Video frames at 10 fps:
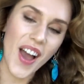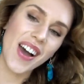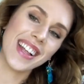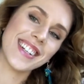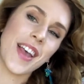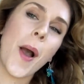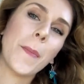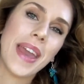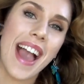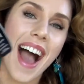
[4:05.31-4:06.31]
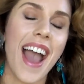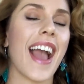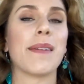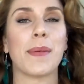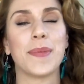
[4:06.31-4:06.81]
Oh, there's
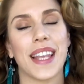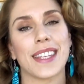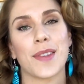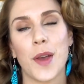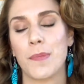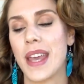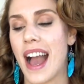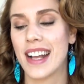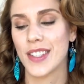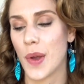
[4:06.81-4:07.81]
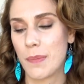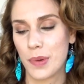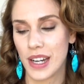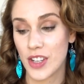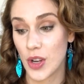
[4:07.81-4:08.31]
OPI. I'm obsessed with OPI, so I'm
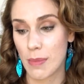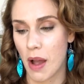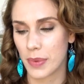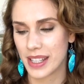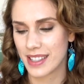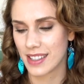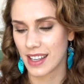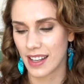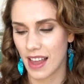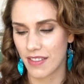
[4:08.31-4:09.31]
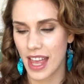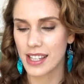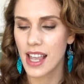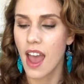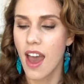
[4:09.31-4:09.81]
pretty sure I'm always going to love
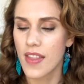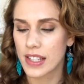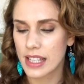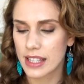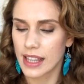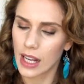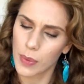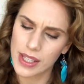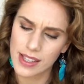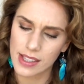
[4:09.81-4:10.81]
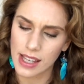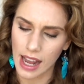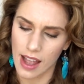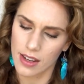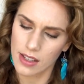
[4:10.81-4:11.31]
this. This is Liquid
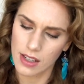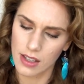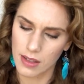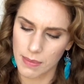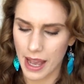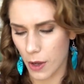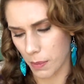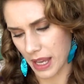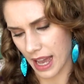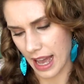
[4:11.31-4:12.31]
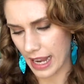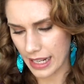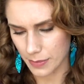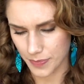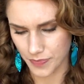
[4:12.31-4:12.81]
Sand by OPI.